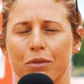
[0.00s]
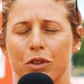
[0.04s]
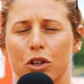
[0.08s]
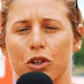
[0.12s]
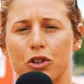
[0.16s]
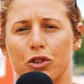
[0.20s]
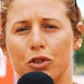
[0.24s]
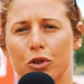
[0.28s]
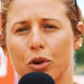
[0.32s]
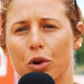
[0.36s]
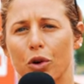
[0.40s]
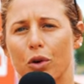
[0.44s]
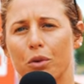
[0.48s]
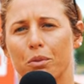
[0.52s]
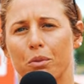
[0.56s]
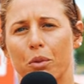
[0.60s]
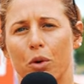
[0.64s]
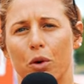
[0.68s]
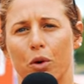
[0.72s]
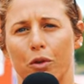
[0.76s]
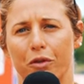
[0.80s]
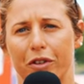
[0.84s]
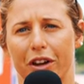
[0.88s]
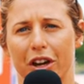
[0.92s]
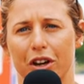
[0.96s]
short,
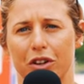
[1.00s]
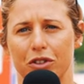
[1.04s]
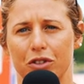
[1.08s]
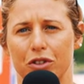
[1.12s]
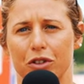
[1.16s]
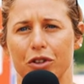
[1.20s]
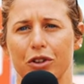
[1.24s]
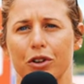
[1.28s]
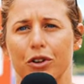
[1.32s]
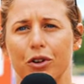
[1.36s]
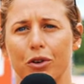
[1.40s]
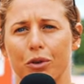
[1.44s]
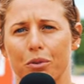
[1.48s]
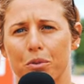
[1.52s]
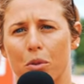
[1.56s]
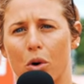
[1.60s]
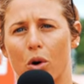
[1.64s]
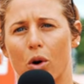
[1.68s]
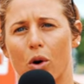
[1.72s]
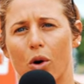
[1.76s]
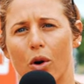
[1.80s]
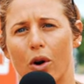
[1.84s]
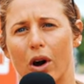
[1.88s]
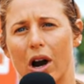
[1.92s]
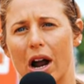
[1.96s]
more VO2,
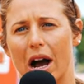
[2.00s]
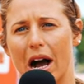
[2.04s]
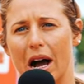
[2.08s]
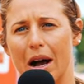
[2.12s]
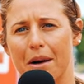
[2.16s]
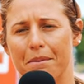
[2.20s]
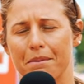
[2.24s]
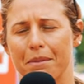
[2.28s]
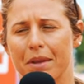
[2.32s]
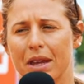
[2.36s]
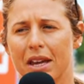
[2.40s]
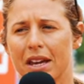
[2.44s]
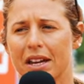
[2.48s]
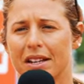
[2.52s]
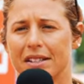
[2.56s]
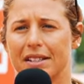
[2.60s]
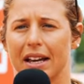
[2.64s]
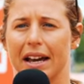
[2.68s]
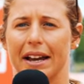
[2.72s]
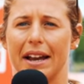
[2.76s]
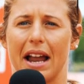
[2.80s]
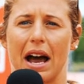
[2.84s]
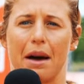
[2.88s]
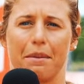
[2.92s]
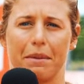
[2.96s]
more
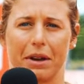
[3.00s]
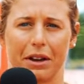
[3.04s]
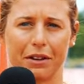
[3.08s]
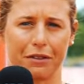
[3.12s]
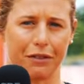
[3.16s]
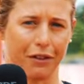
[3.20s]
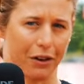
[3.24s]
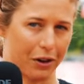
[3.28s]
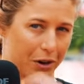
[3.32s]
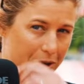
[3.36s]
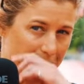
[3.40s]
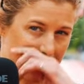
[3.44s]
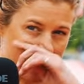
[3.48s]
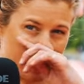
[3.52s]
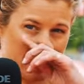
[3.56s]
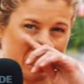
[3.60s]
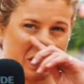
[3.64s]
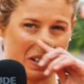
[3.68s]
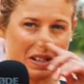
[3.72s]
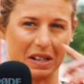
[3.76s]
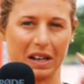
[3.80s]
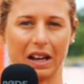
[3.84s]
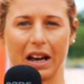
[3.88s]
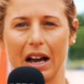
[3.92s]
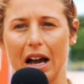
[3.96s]
dynamic
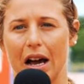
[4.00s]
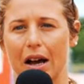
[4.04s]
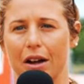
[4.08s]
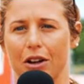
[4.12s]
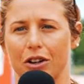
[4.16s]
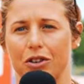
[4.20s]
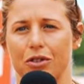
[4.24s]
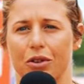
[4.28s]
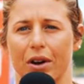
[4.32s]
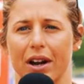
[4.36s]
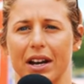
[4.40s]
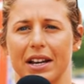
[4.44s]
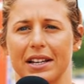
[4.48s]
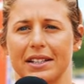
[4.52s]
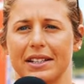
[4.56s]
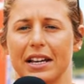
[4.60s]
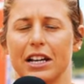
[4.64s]
focused training